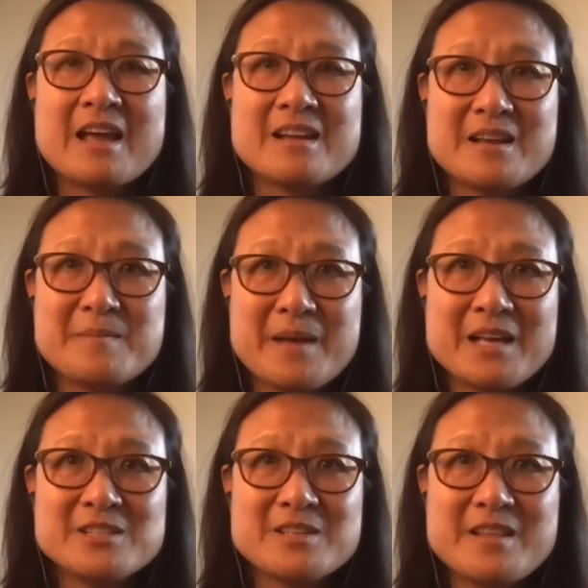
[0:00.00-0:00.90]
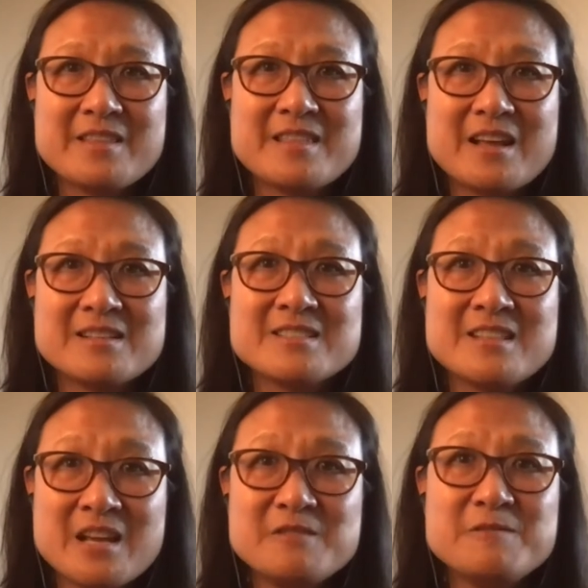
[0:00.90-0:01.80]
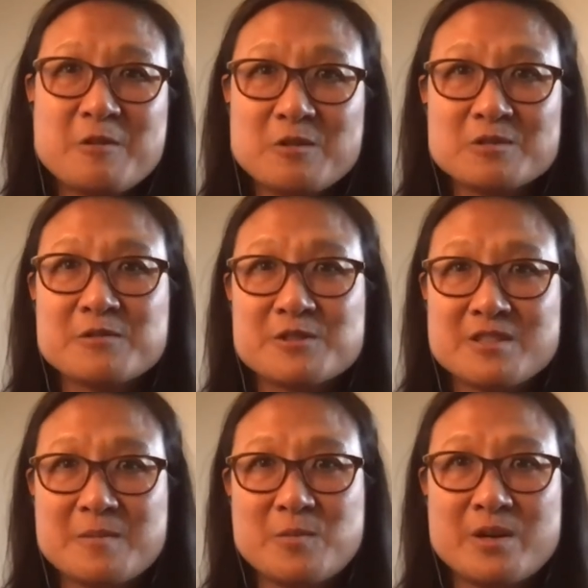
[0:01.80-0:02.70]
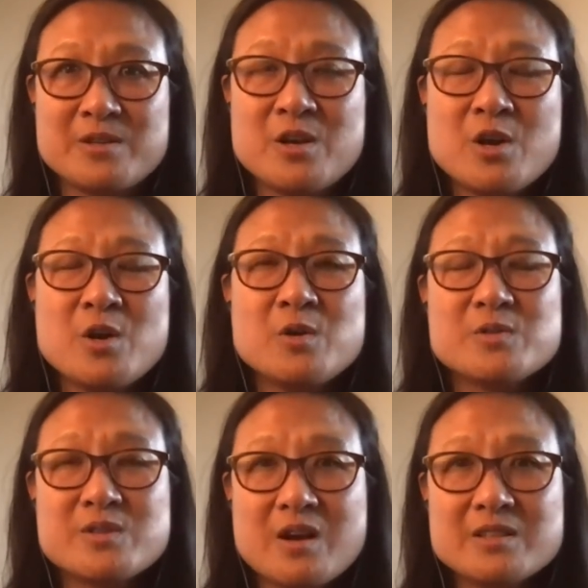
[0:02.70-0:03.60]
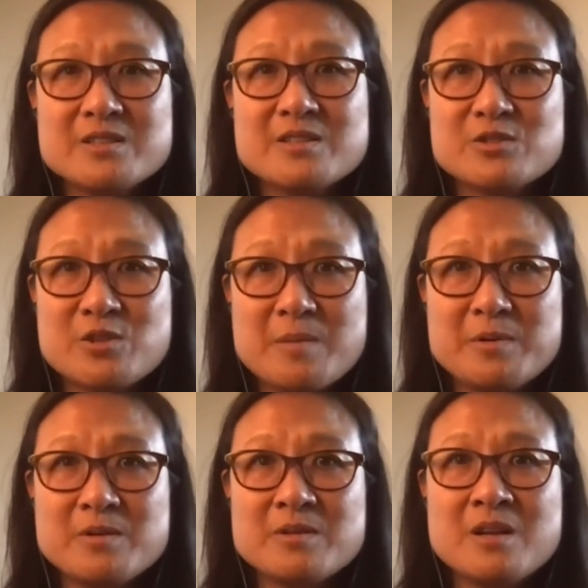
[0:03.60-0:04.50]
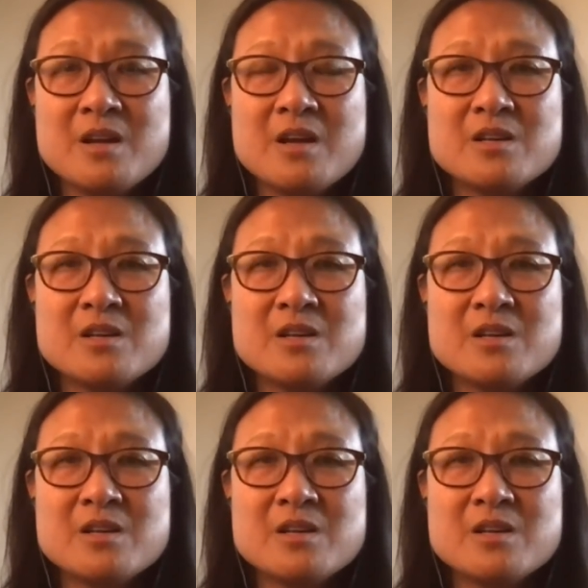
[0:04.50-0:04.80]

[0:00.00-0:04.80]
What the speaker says: And I imagine that that is tenfold for someone who's gone to the trouble